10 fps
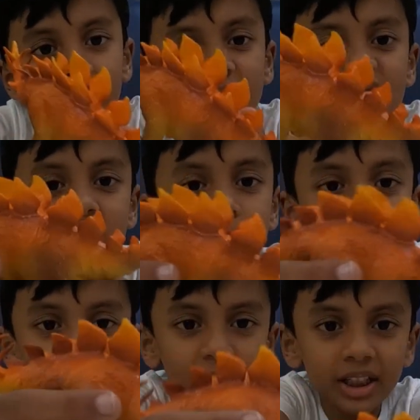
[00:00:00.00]
Its
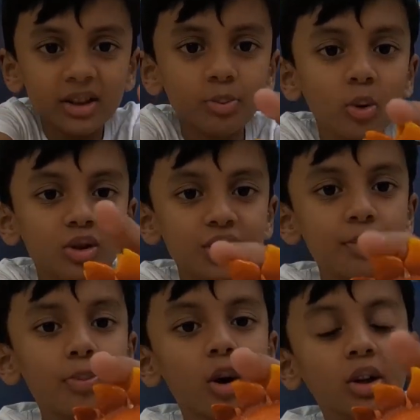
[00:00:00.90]
spikes most
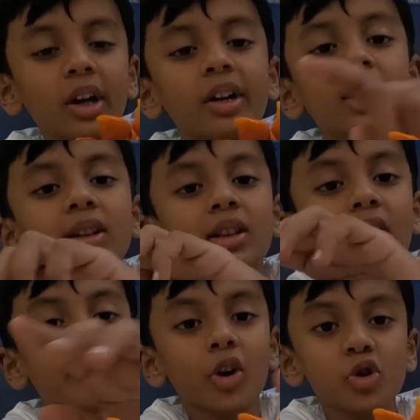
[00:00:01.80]
important.
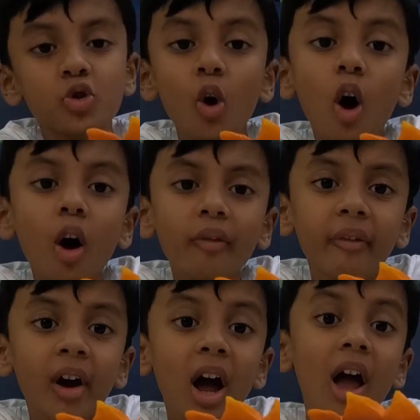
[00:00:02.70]
They're for show
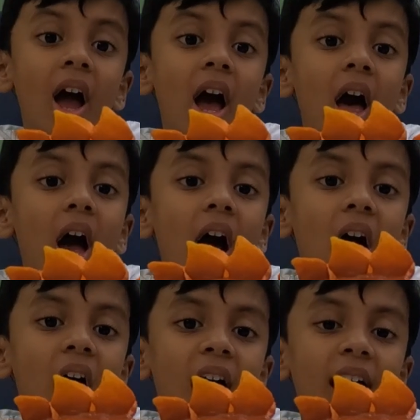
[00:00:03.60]
off
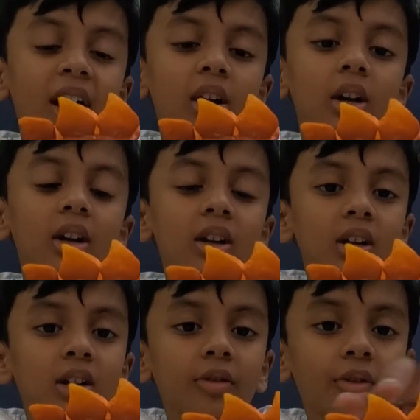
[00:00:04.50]
and
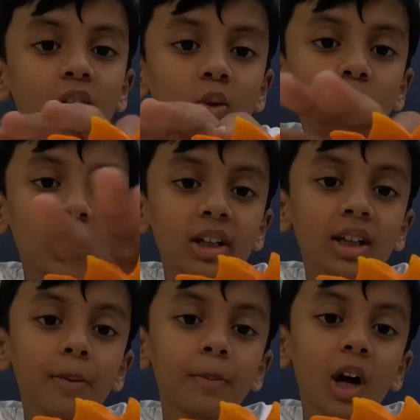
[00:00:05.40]
for
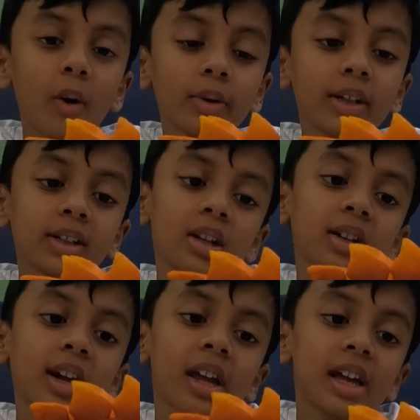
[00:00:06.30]
cooling them down in the
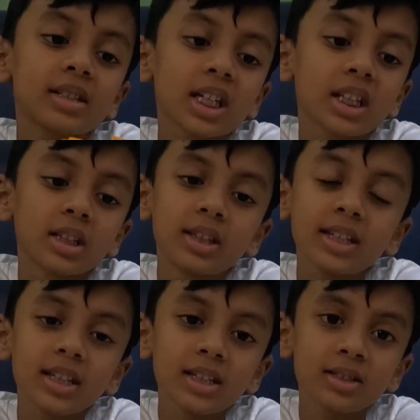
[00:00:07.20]
Triassic.
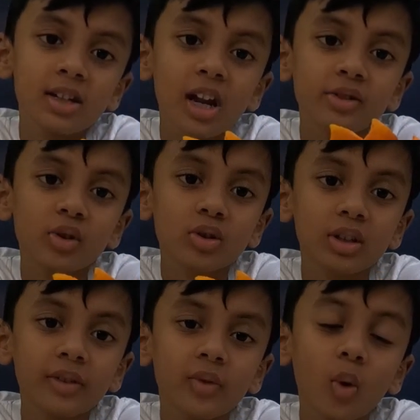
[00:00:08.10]
These dinosaurs
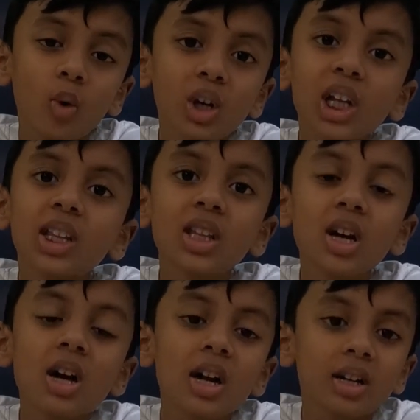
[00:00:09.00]
live only in
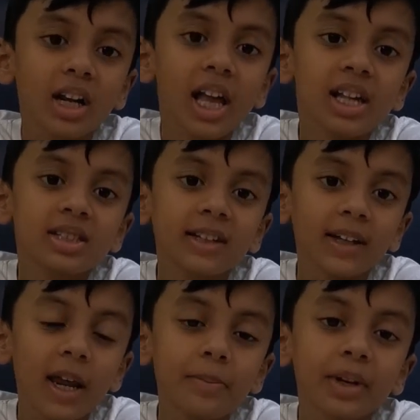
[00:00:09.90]
the
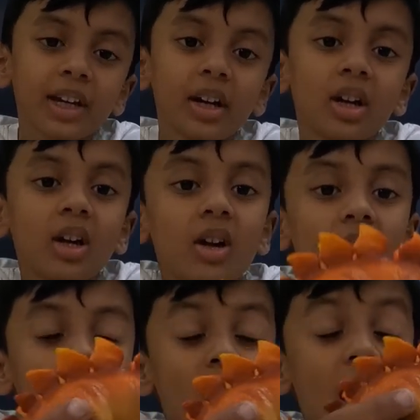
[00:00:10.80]
Triassic time period.
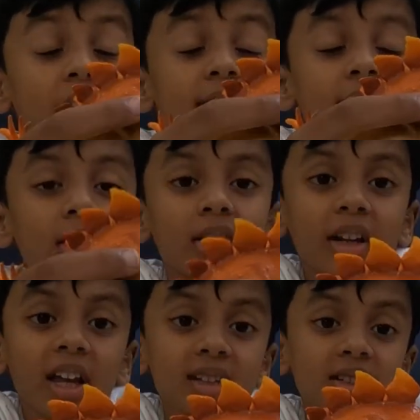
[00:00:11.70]
And in the
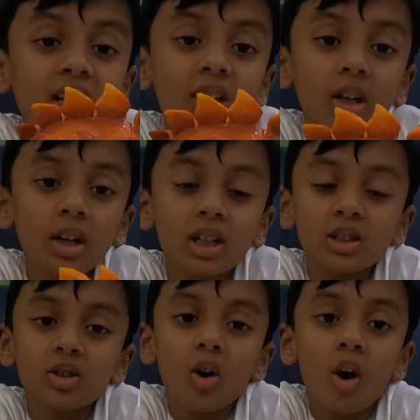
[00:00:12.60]
Triassic,
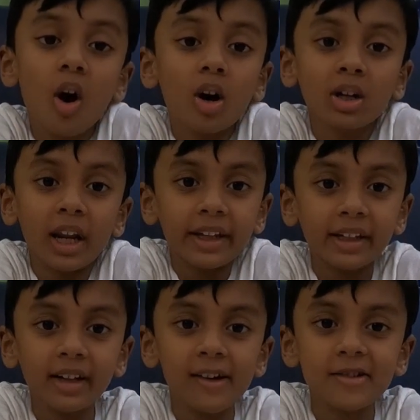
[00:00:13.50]
it's hot
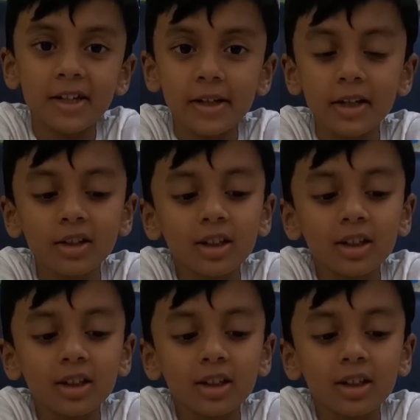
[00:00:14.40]
like crazy.